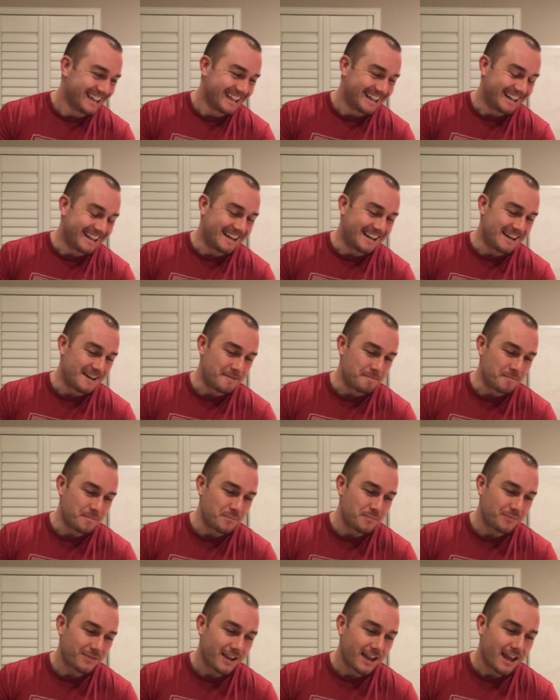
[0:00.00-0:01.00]
Um,
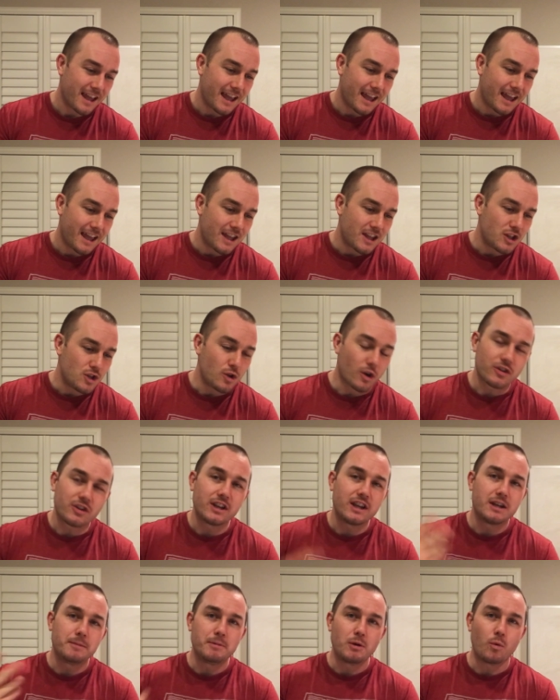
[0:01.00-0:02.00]
you also
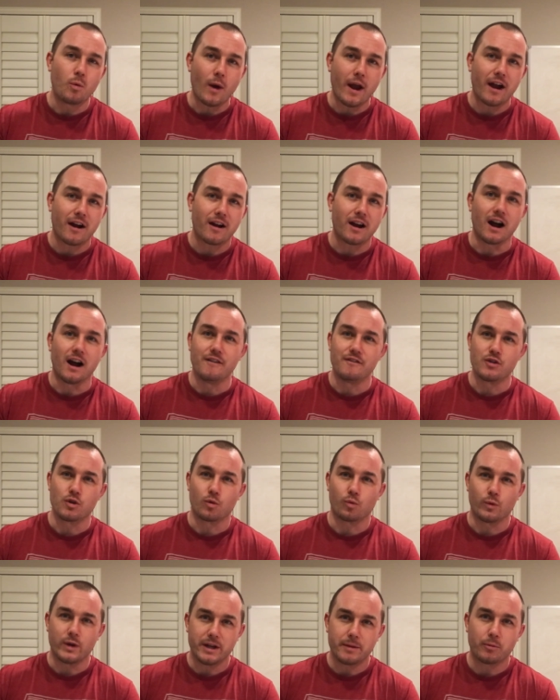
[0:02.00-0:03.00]
need to be aware of your
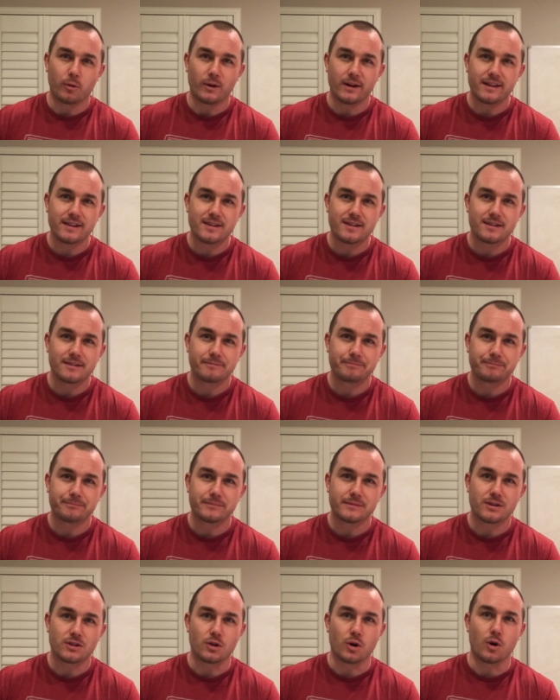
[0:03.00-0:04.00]
weak points.
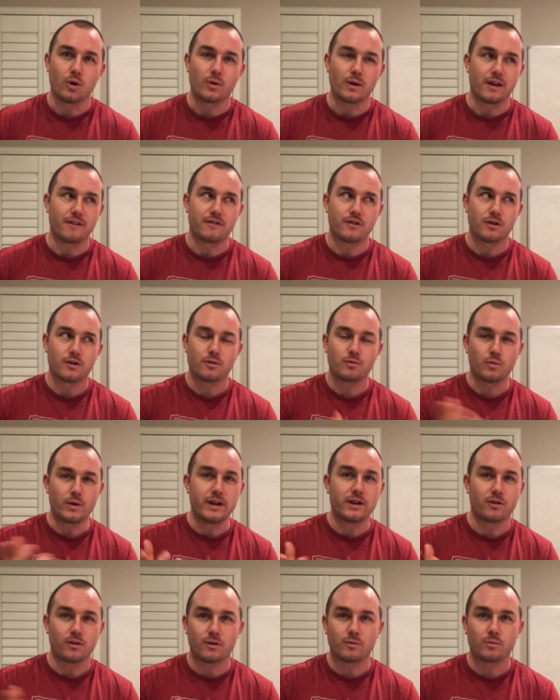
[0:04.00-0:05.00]
So if you're
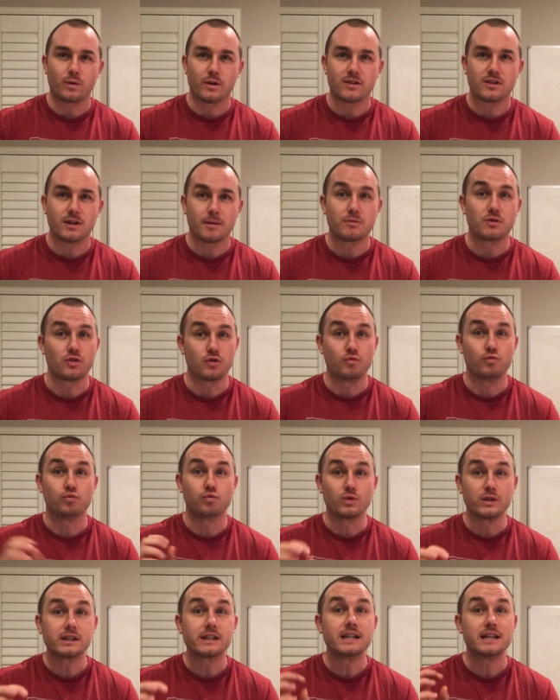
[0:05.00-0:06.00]
weaker in one subject, you
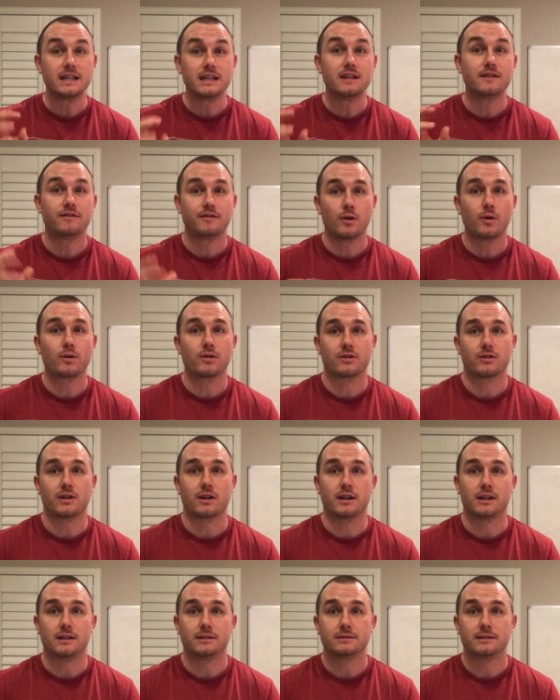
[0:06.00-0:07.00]
really need to focus on
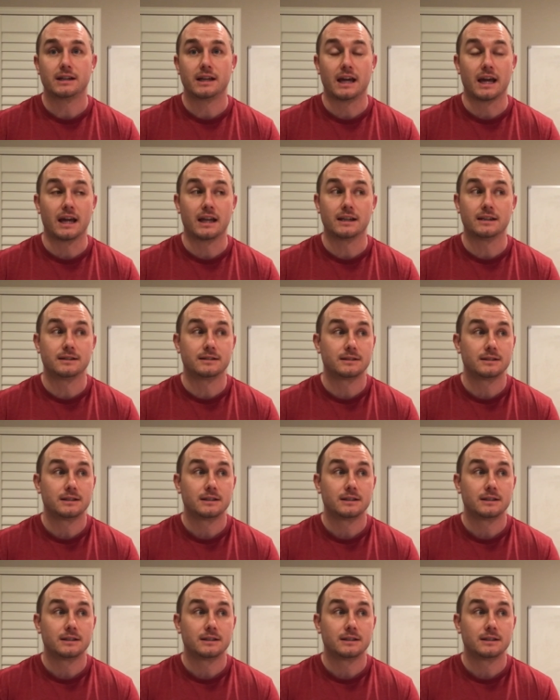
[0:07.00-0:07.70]
it. And